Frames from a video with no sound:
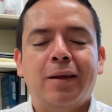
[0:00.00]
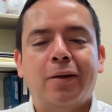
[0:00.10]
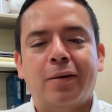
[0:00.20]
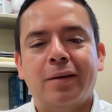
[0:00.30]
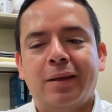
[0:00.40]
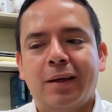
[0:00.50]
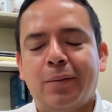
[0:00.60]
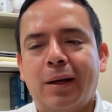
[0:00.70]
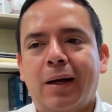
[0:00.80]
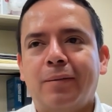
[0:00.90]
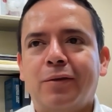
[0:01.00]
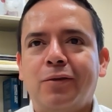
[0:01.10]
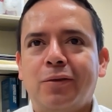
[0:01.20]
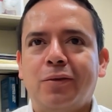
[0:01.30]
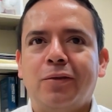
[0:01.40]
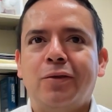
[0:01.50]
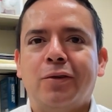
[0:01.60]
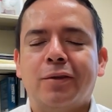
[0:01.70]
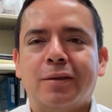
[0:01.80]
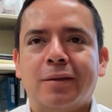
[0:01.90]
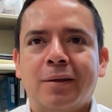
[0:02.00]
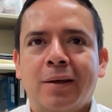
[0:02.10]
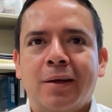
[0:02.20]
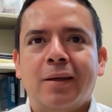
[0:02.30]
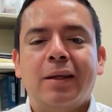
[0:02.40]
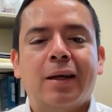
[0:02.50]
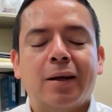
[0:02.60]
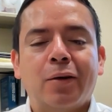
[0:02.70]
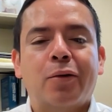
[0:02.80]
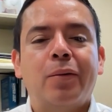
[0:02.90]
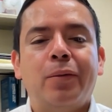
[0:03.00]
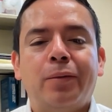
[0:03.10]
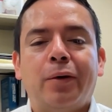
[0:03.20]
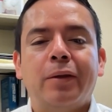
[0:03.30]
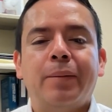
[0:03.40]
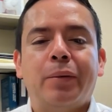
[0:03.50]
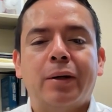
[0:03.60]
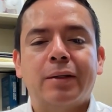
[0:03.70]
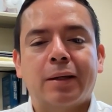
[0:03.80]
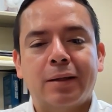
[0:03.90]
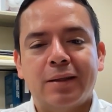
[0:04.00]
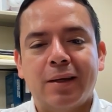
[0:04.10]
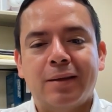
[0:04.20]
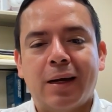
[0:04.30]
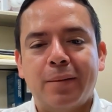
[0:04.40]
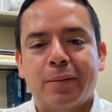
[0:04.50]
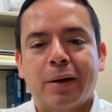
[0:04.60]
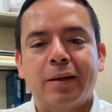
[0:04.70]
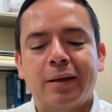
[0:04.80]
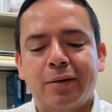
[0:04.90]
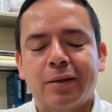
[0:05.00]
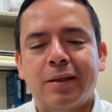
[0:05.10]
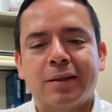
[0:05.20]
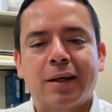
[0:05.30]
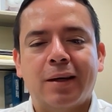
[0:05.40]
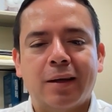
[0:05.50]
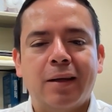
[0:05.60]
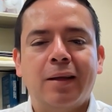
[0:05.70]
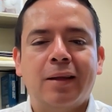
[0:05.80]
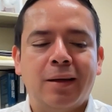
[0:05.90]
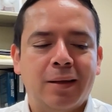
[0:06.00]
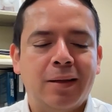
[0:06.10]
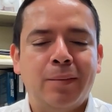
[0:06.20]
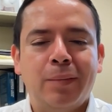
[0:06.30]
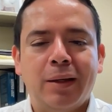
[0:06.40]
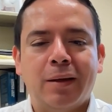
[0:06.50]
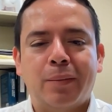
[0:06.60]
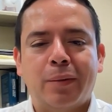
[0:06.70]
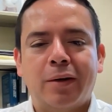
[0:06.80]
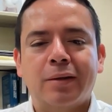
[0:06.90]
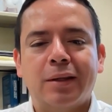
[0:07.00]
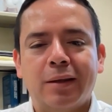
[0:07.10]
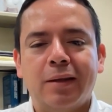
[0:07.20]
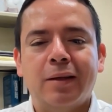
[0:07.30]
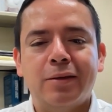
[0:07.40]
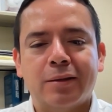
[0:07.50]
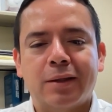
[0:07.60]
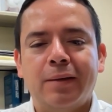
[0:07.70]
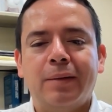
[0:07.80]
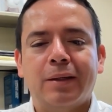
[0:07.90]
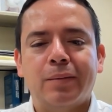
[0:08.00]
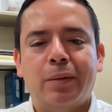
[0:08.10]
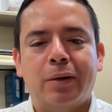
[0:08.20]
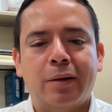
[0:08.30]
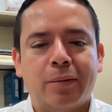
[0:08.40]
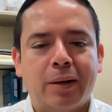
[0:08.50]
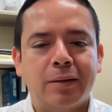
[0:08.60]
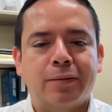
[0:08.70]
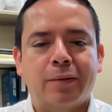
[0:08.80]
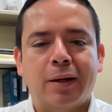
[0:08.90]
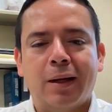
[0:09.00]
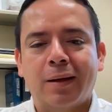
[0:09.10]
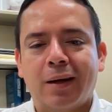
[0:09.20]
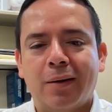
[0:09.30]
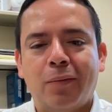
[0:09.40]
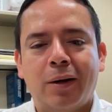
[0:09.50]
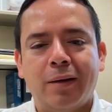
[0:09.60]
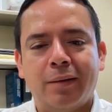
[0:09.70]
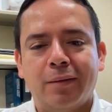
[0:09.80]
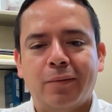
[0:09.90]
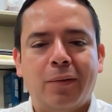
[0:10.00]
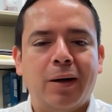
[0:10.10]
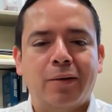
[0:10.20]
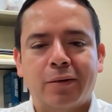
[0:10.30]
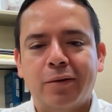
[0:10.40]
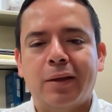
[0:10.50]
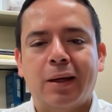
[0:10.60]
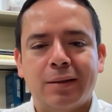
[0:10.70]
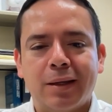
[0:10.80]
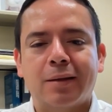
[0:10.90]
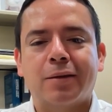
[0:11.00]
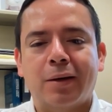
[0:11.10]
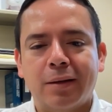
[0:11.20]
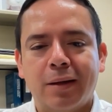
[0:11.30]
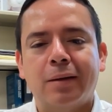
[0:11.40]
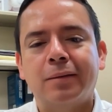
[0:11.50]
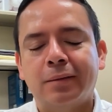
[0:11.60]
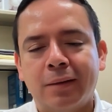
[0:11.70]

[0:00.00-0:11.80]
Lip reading: don't they will have to just they cannot remove all the birds at the same time, right? They just start getting the bigger birds and then they just leave the smaller ones for like one or 2 days extra. Yeah,